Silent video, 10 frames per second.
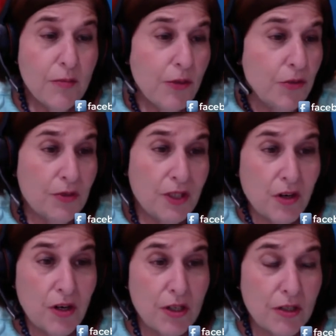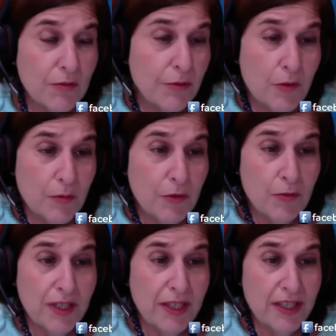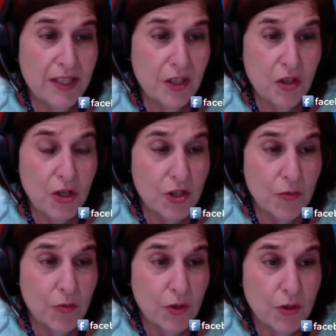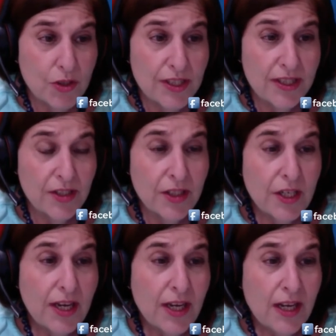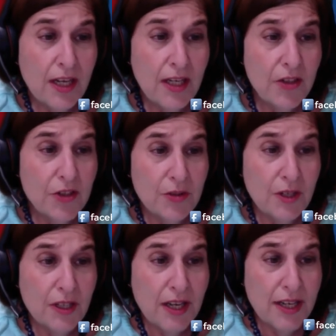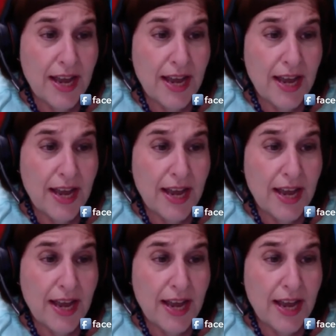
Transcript: both within our reform movement and in the larger world as a uh, L G, uh,